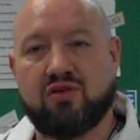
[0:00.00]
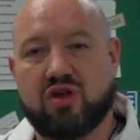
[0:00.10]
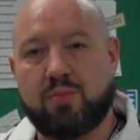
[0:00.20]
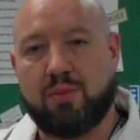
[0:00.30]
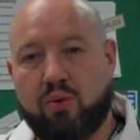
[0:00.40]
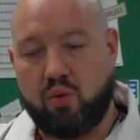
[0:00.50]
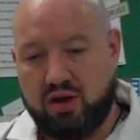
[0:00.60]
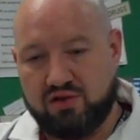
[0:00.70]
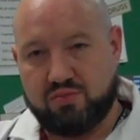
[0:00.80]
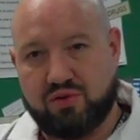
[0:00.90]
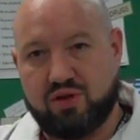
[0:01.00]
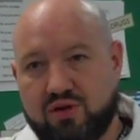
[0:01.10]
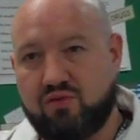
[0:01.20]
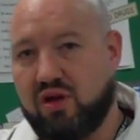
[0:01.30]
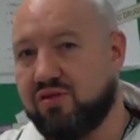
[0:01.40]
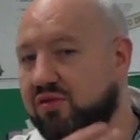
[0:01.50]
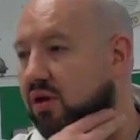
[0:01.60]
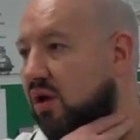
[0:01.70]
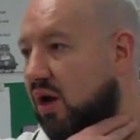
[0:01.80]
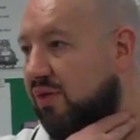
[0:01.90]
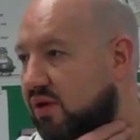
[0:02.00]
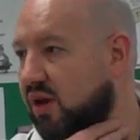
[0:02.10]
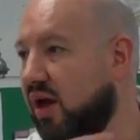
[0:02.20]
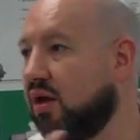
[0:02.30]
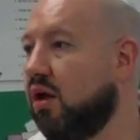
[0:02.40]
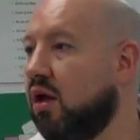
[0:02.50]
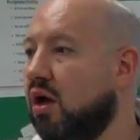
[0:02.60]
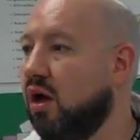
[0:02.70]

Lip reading: There's a couple points, both in the wrist and the neck,